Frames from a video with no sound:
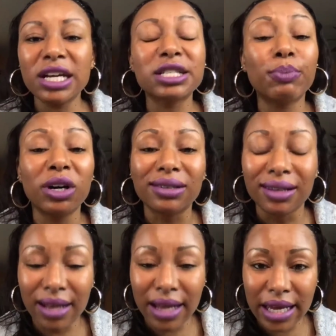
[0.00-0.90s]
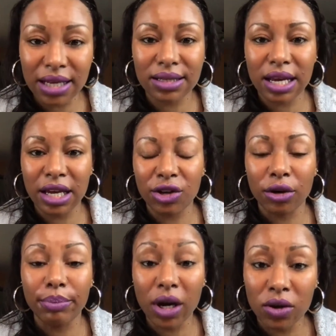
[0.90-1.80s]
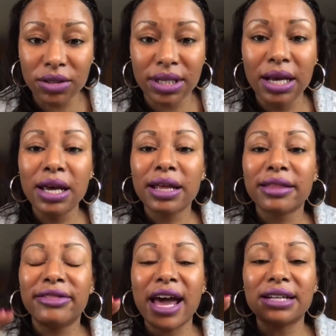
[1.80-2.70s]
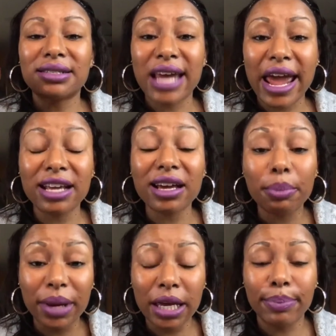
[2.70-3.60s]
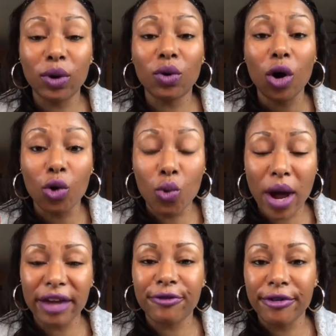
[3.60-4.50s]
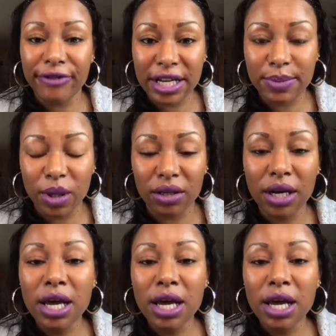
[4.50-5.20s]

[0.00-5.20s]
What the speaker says: is put links in your post that take people away from Facebook.